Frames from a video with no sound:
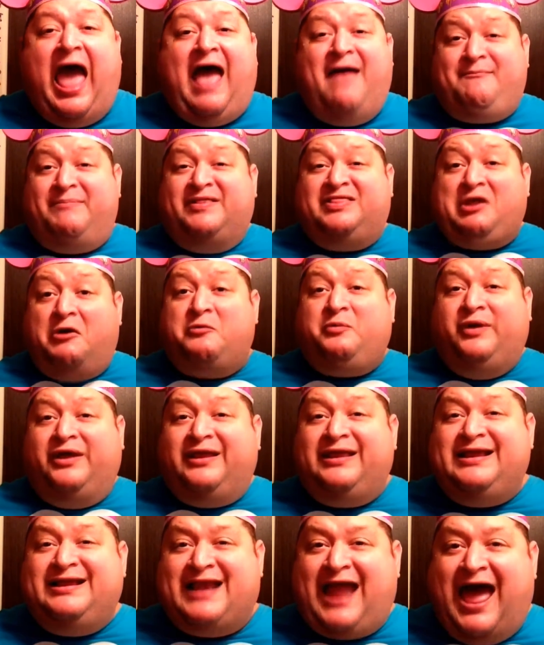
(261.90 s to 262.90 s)
But they're
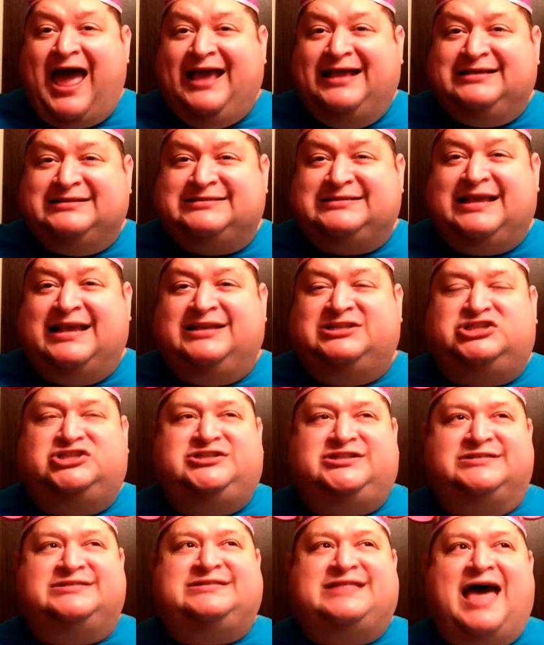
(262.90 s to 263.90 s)
really nice. It's
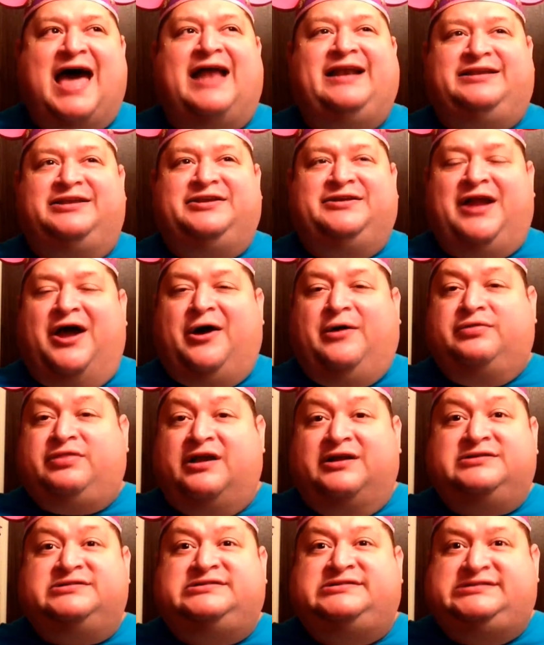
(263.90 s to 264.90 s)
just that, you know,
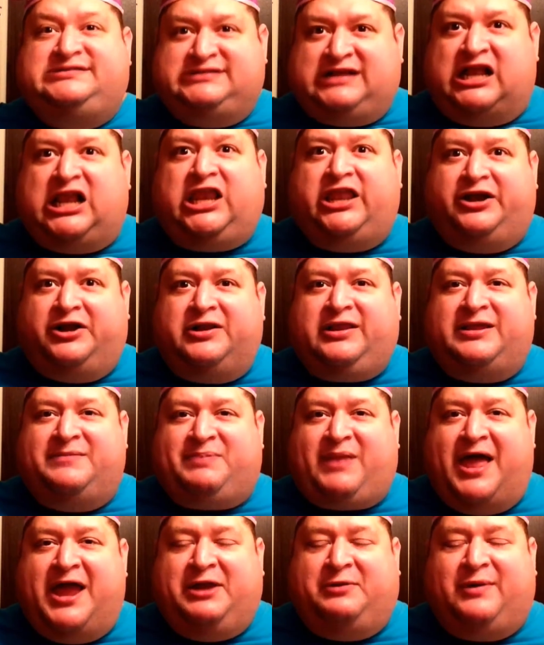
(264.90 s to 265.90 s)
they're clearly
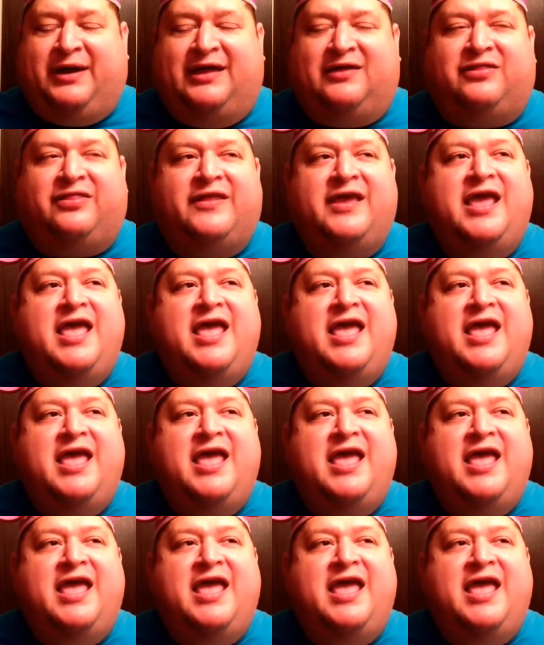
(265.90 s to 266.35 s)
played with.